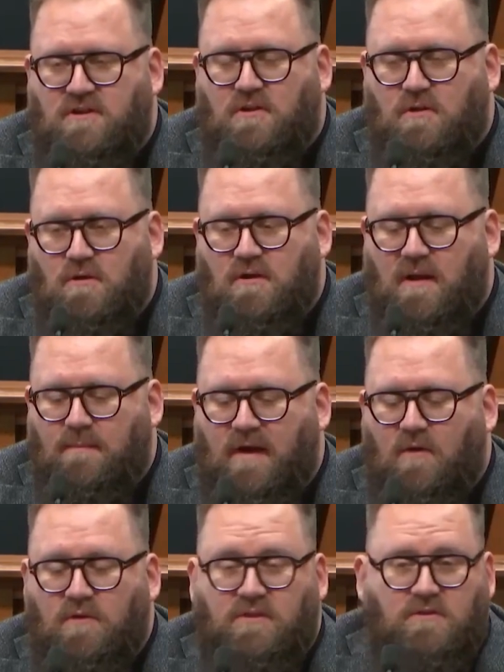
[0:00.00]
to learn
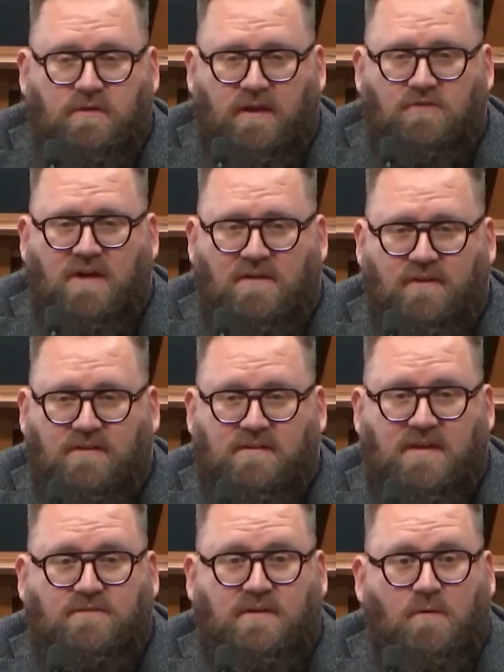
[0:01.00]
about what they're doing in traffic
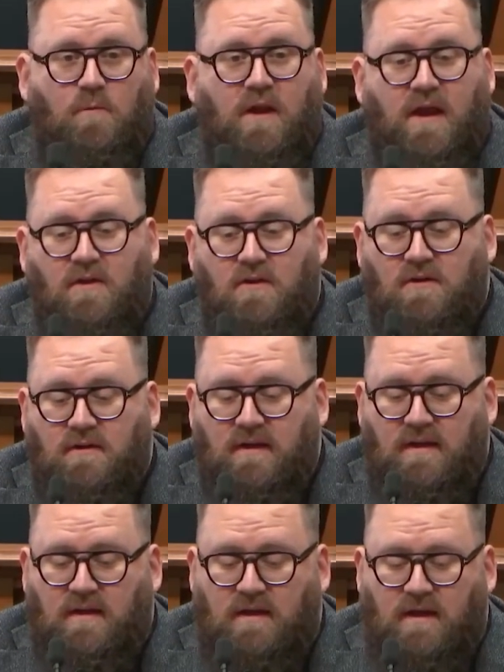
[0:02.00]
safety. And what I
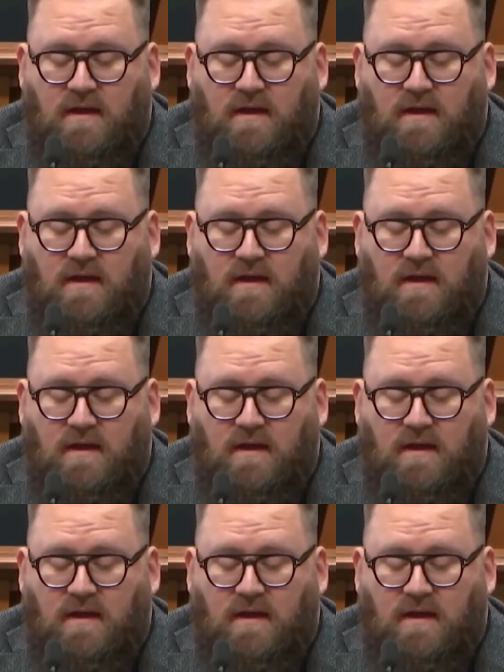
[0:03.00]
heard